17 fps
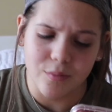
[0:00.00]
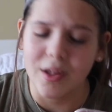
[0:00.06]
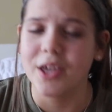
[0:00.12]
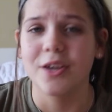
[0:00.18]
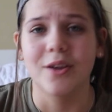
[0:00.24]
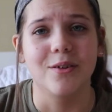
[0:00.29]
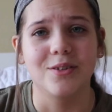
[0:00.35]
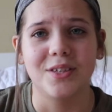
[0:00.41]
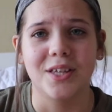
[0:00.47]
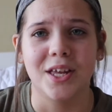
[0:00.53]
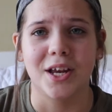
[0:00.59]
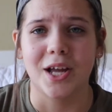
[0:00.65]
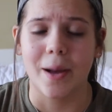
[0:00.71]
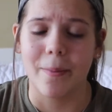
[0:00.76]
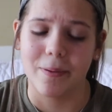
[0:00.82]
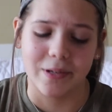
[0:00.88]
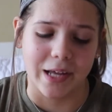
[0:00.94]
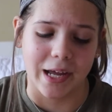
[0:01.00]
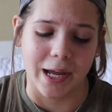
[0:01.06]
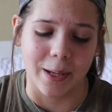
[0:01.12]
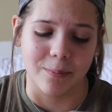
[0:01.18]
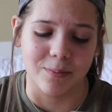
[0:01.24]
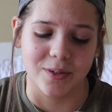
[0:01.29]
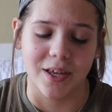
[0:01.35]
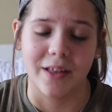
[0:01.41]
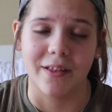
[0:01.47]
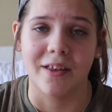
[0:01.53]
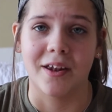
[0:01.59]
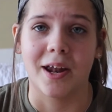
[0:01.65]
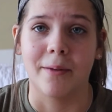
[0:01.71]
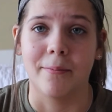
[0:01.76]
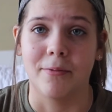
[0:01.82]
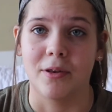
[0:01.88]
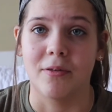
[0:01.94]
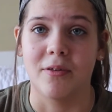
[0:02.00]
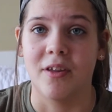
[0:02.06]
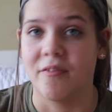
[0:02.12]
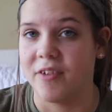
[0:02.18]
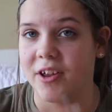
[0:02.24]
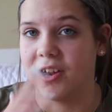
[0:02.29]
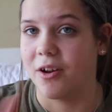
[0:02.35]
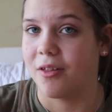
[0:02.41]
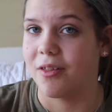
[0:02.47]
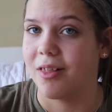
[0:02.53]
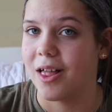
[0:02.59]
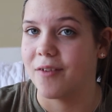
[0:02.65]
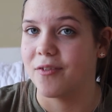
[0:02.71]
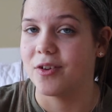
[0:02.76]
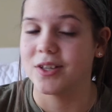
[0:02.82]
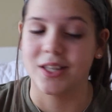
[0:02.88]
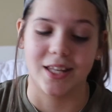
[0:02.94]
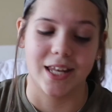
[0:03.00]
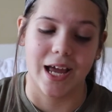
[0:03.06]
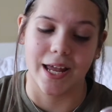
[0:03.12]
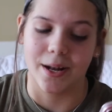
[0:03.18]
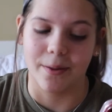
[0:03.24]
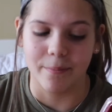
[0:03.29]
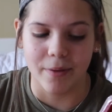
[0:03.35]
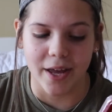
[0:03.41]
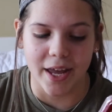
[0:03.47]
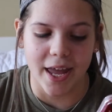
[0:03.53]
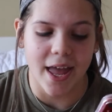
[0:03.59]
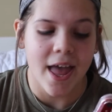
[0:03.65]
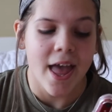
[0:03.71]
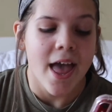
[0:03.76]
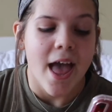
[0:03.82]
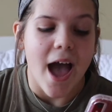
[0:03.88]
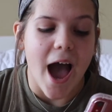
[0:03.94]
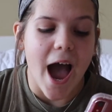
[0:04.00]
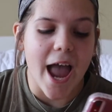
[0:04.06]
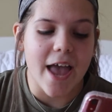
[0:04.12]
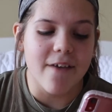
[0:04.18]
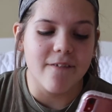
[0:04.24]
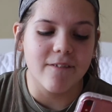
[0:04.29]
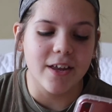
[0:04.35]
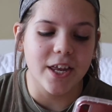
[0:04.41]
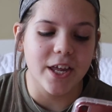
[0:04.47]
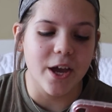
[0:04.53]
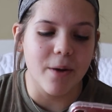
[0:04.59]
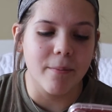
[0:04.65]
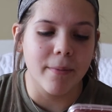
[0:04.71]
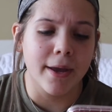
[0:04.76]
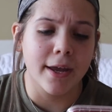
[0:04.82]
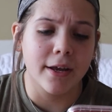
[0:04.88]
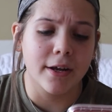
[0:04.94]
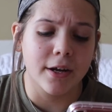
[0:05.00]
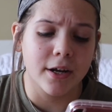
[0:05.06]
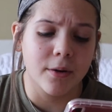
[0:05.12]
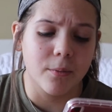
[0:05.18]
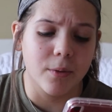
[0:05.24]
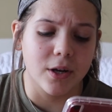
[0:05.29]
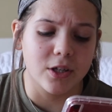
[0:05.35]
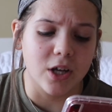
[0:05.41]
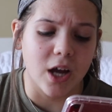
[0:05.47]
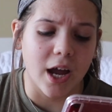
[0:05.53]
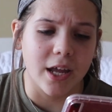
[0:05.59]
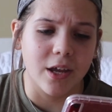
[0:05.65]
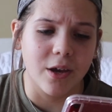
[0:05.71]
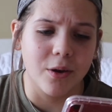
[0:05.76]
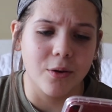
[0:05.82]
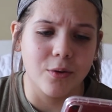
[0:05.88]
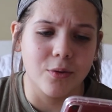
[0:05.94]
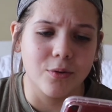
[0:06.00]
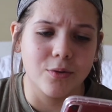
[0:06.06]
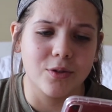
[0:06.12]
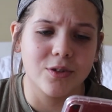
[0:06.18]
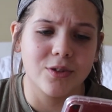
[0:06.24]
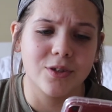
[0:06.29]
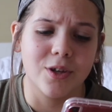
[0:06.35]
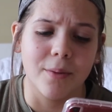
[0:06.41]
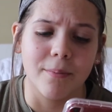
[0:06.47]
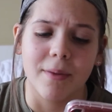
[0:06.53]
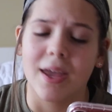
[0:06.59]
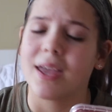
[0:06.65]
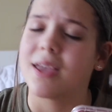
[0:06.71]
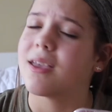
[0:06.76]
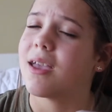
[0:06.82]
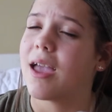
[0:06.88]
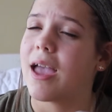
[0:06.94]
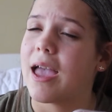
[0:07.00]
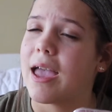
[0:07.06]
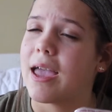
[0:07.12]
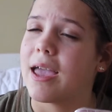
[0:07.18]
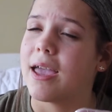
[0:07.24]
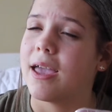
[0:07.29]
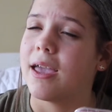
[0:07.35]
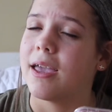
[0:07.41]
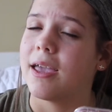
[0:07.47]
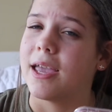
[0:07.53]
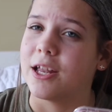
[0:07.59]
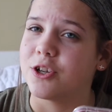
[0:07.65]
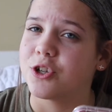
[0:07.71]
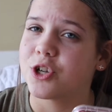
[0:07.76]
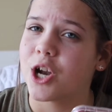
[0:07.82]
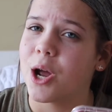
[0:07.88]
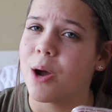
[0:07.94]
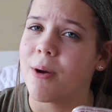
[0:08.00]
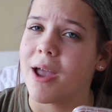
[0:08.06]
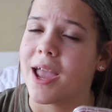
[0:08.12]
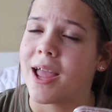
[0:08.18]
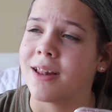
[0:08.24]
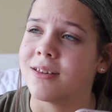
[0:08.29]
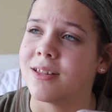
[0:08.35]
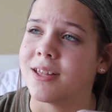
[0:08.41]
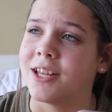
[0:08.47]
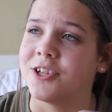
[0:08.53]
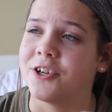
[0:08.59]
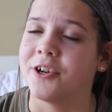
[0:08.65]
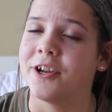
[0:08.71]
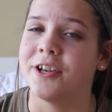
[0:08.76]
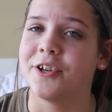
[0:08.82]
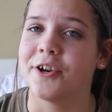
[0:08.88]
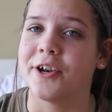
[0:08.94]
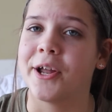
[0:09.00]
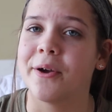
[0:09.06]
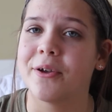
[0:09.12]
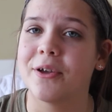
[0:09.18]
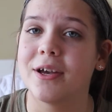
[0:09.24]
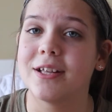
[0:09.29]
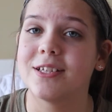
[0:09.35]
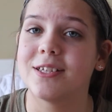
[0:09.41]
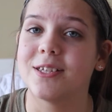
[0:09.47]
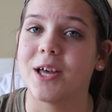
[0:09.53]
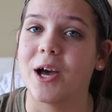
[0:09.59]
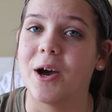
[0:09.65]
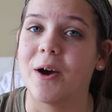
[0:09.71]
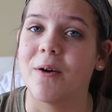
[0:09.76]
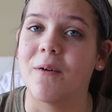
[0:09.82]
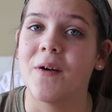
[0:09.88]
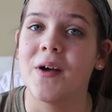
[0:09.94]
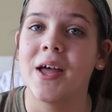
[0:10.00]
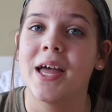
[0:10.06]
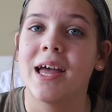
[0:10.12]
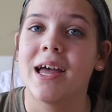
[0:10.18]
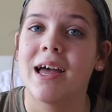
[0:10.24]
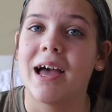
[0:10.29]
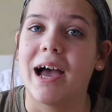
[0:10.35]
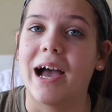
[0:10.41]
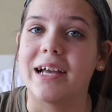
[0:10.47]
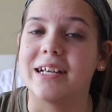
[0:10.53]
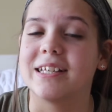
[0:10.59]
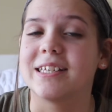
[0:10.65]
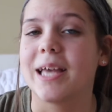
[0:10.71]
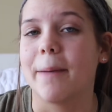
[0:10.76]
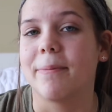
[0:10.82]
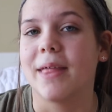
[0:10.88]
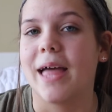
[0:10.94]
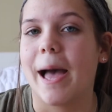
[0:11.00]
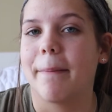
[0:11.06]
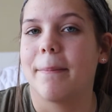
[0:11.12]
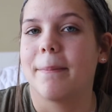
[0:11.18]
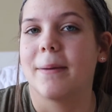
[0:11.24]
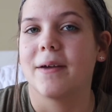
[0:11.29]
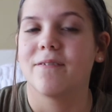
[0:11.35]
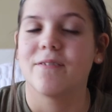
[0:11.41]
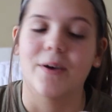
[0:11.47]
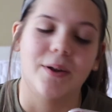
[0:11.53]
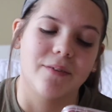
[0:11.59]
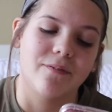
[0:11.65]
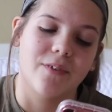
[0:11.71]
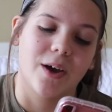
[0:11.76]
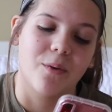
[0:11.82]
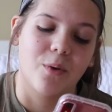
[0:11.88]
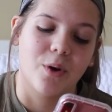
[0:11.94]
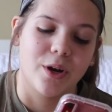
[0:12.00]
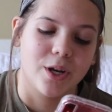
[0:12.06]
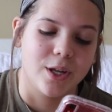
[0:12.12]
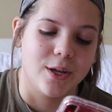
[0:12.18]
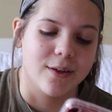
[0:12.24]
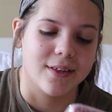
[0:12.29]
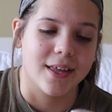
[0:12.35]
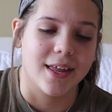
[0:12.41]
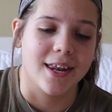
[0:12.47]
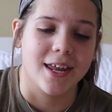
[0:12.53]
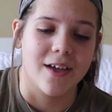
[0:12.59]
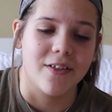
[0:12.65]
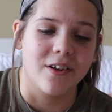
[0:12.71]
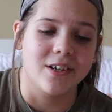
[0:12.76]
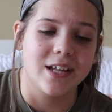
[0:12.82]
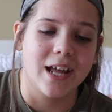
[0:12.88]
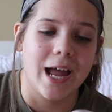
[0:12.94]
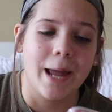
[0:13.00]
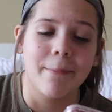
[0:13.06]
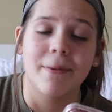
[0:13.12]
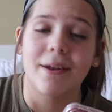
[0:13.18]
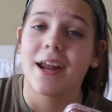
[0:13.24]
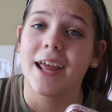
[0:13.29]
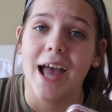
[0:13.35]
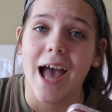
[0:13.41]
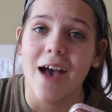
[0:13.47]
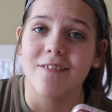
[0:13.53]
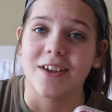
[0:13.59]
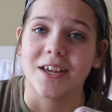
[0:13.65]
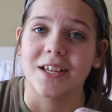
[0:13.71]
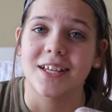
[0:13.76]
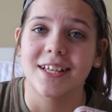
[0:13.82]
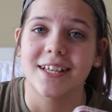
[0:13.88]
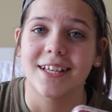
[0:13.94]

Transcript: I used it a couple times, and then I defeated all the levels, and now I don't play it. I have Video Maker, which I use to make a intro, and the intro didn't turn out good, so I just kept the app on my phone if I wanted to use it any other time, and I have it.